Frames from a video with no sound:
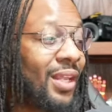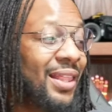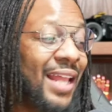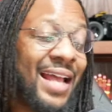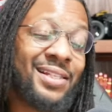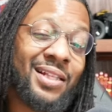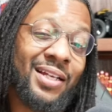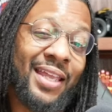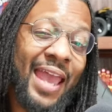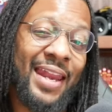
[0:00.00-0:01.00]
let's
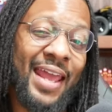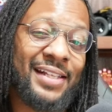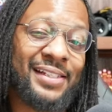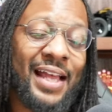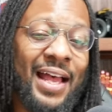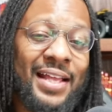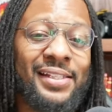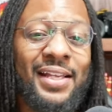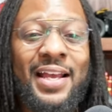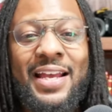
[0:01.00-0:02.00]
look at SI's
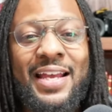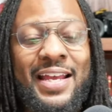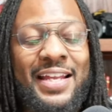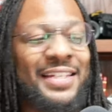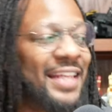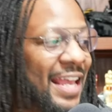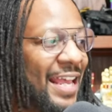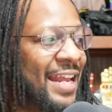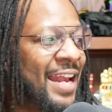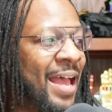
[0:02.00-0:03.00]

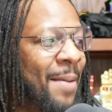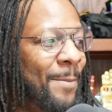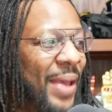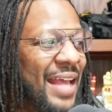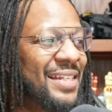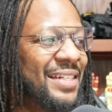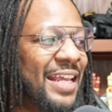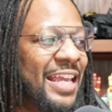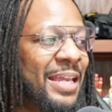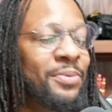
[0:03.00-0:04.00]
10 best
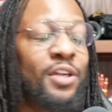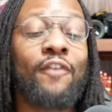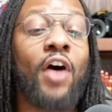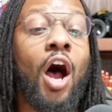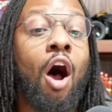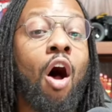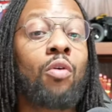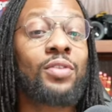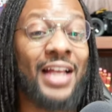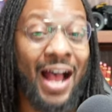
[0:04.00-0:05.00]
teams of all
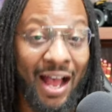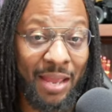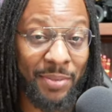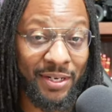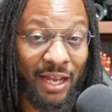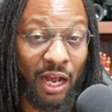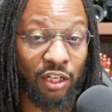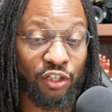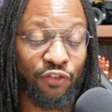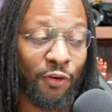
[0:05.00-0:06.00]
time in
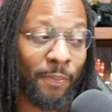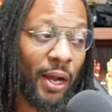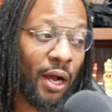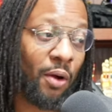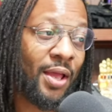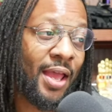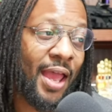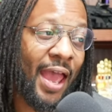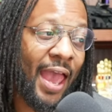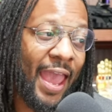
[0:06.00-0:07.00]
college football.
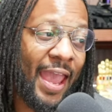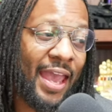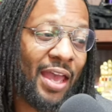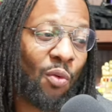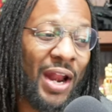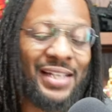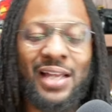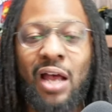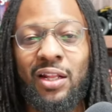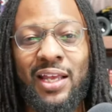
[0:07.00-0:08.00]
And when I
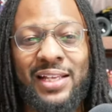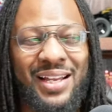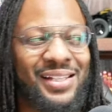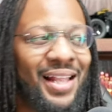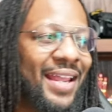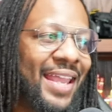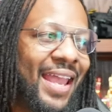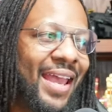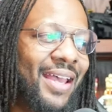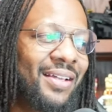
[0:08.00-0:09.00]
saw the list, I was like,
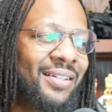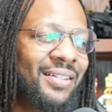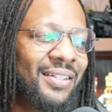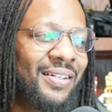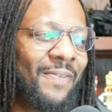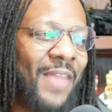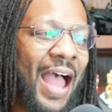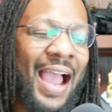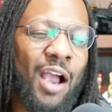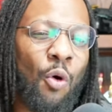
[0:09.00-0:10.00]
yeah, I
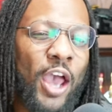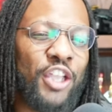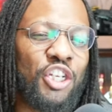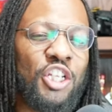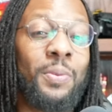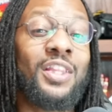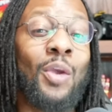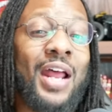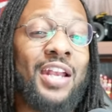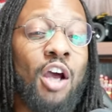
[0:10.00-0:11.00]
got questions. But then
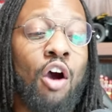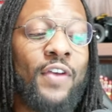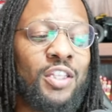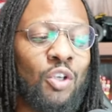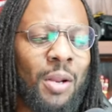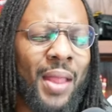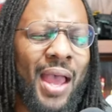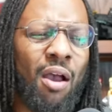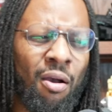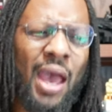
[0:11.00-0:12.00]
when I dove into it, I'm
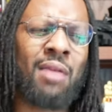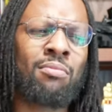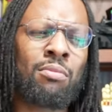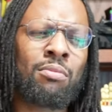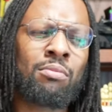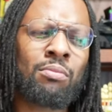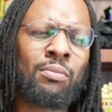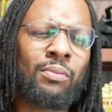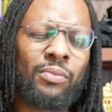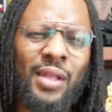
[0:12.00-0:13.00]
like, okay,
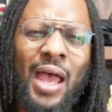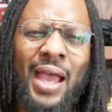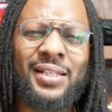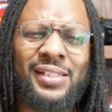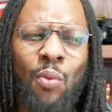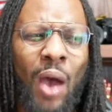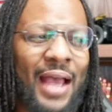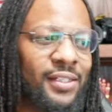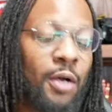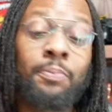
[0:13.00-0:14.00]
I can see why.
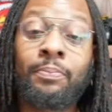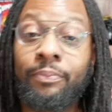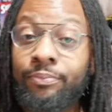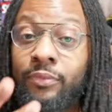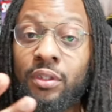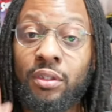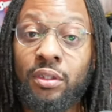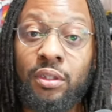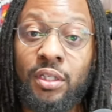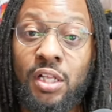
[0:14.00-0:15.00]
So
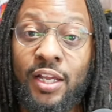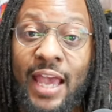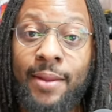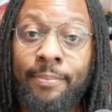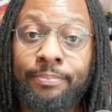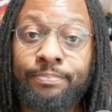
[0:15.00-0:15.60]
let's look at it.